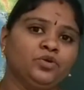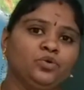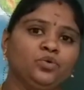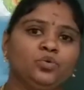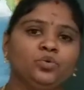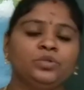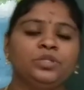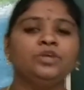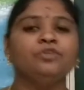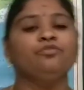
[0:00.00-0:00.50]

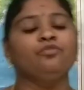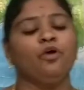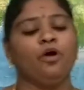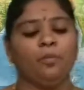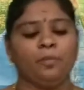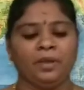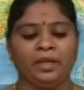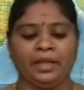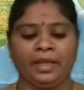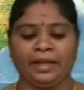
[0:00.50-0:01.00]
do the
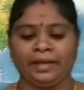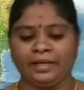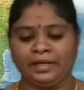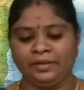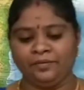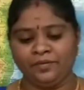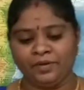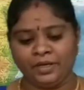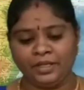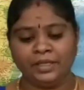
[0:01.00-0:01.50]
farming
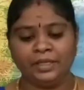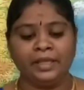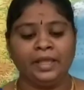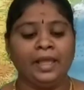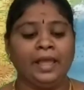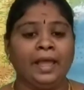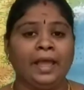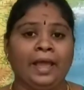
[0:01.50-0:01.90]
activity,